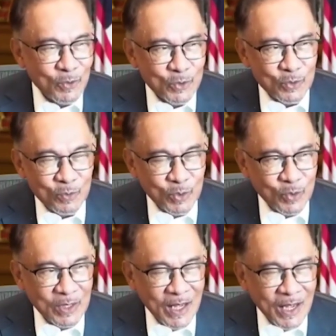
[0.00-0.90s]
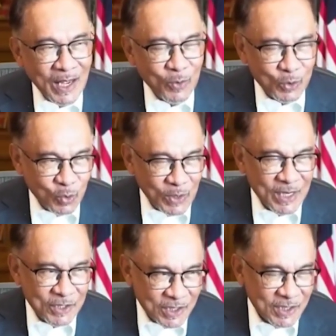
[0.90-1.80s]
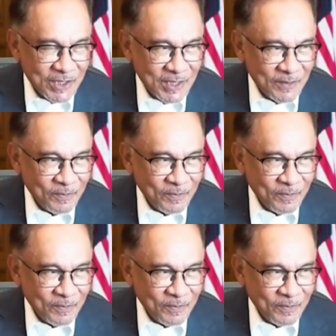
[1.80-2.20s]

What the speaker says: and also between our two countries.